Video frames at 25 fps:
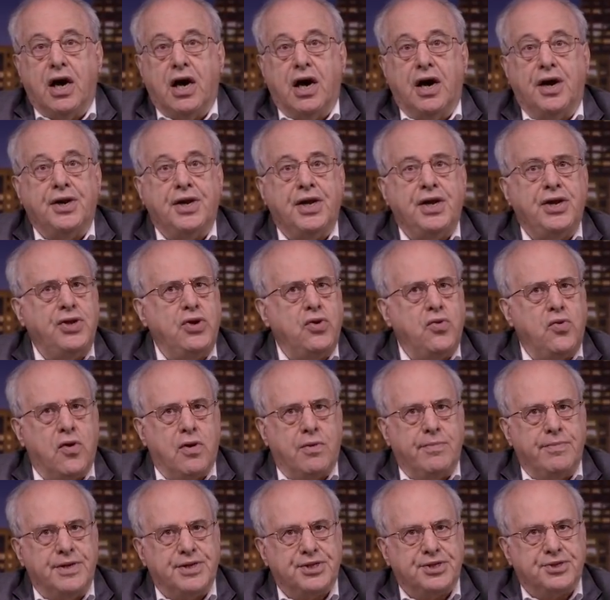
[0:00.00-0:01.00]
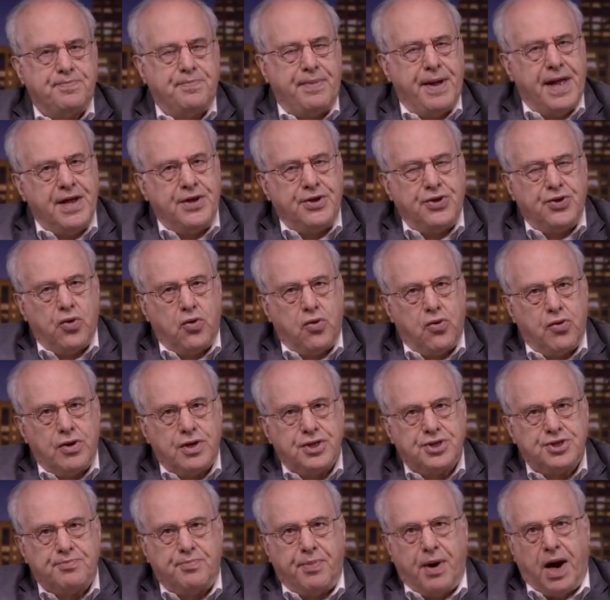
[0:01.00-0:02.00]
an enormous
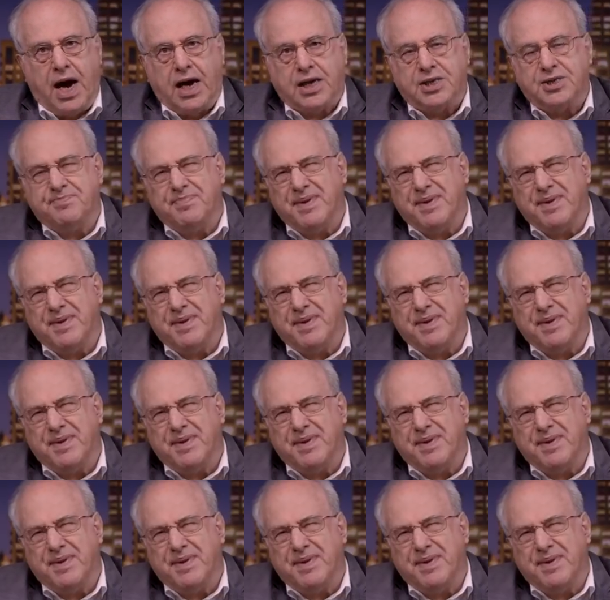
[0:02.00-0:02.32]
Pandora's box.